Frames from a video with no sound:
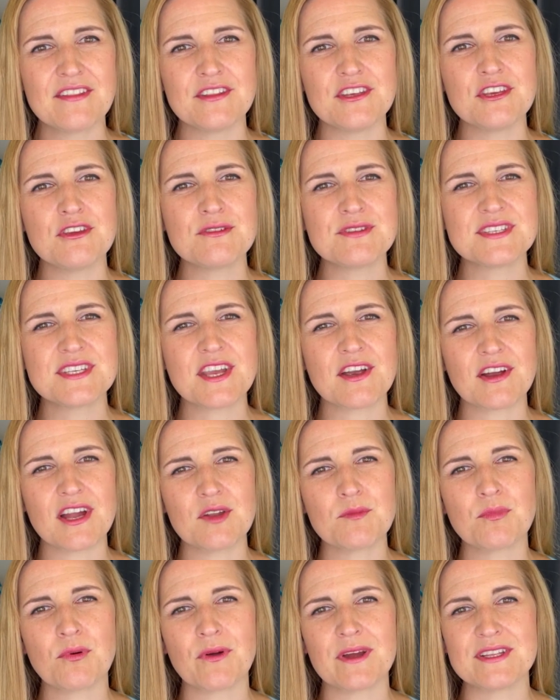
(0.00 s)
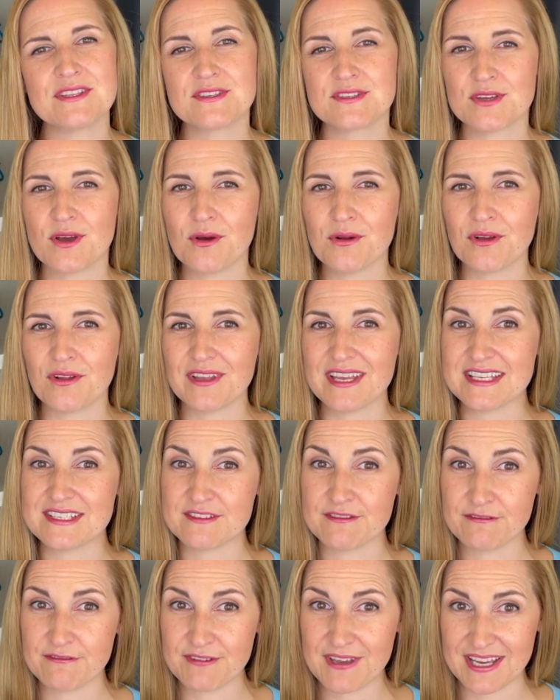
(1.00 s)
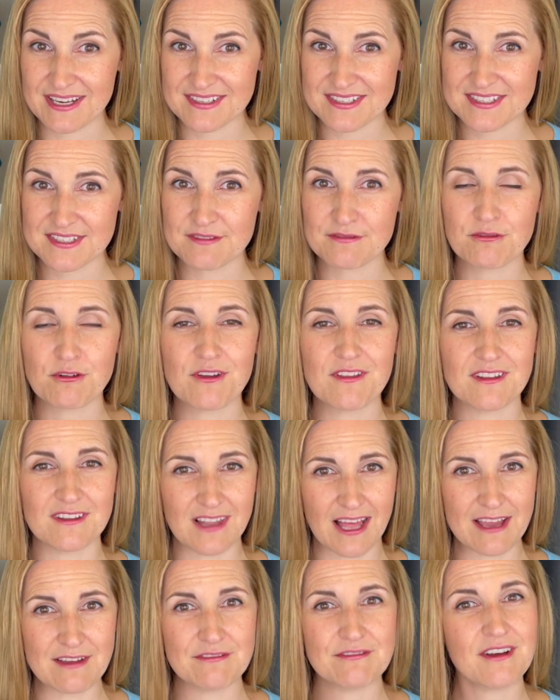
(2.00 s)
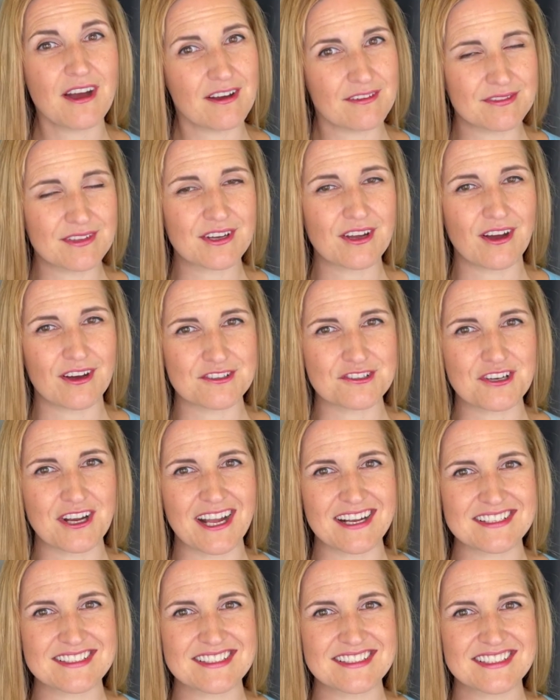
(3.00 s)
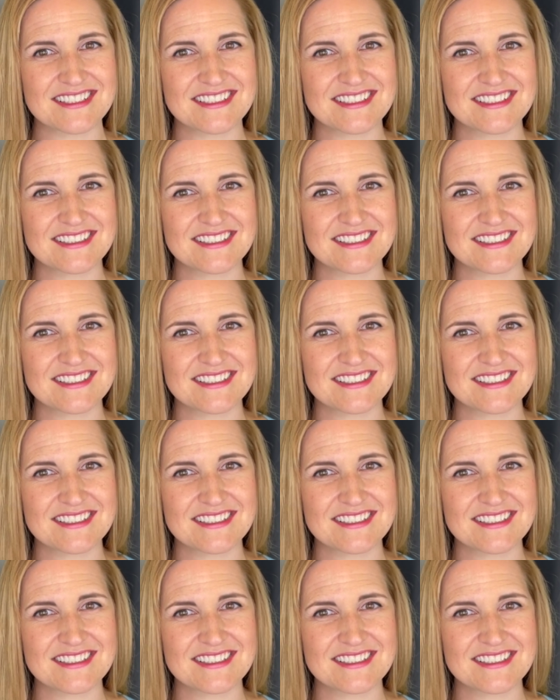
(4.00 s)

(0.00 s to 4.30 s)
the use year and points total is fixed for the life of the contract.